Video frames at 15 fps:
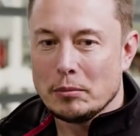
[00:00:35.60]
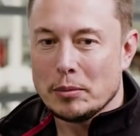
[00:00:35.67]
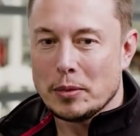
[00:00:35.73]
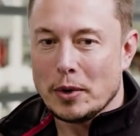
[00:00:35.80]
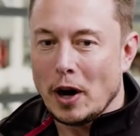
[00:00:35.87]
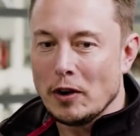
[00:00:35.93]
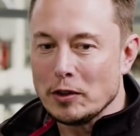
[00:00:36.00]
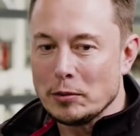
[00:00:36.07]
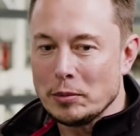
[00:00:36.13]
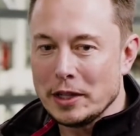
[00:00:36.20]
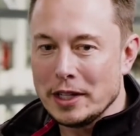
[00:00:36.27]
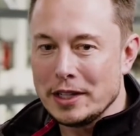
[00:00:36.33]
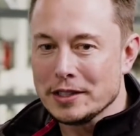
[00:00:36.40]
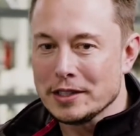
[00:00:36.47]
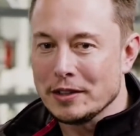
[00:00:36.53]

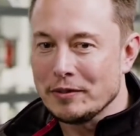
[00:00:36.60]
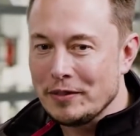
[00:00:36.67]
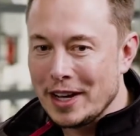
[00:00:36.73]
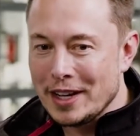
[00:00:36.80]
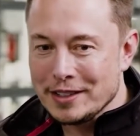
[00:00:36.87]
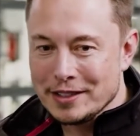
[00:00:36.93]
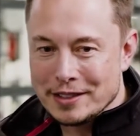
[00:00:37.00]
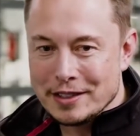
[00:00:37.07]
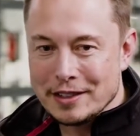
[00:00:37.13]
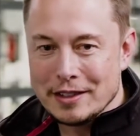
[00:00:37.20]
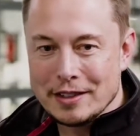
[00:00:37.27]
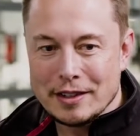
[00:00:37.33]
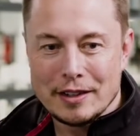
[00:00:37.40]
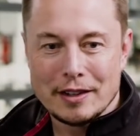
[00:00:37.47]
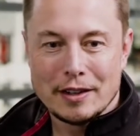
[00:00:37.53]
probably is the best
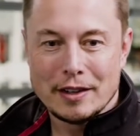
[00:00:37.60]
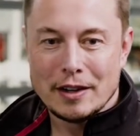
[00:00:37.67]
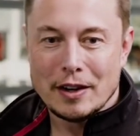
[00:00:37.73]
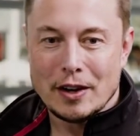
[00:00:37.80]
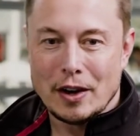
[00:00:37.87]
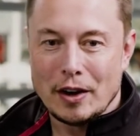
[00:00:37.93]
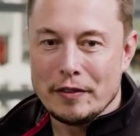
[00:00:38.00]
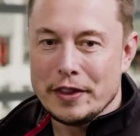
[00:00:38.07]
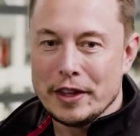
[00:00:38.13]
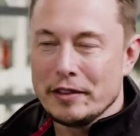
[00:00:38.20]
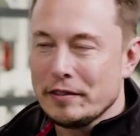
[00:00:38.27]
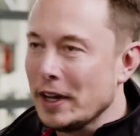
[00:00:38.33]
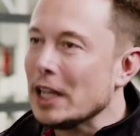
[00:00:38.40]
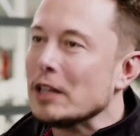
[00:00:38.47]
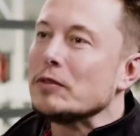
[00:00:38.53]
of the
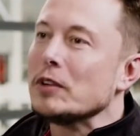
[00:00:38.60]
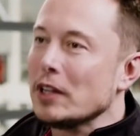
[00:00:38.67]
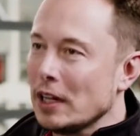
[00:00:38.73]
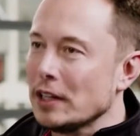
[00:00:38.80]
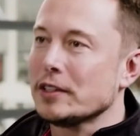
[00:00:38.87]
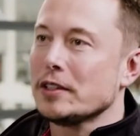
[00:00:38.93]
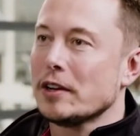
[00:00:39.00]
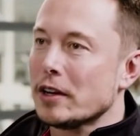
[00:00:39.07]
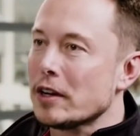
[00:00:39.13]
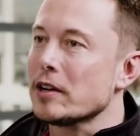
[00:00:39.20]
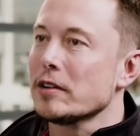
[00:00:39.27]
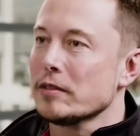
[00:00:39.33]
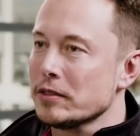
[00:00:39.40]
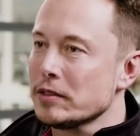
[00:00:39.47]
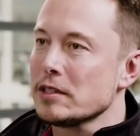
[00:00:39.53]
available
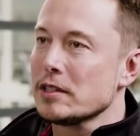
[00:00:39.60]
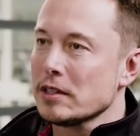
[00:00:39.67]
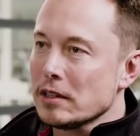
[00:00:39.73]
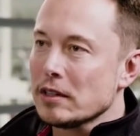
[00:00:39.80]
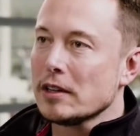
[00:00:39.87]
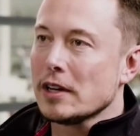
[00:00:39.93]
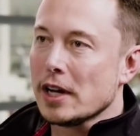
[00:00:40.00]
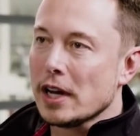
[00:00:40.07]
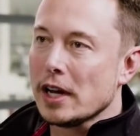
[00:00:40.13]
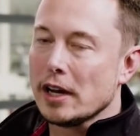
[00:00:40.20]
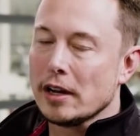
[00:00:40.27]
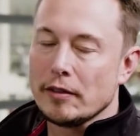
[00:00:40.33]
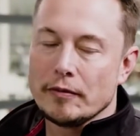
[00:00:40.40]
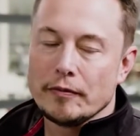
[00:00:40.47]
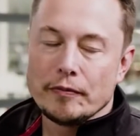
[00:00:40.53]
alternatives.
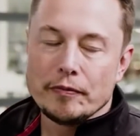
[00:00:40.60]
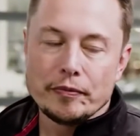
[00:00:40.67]
The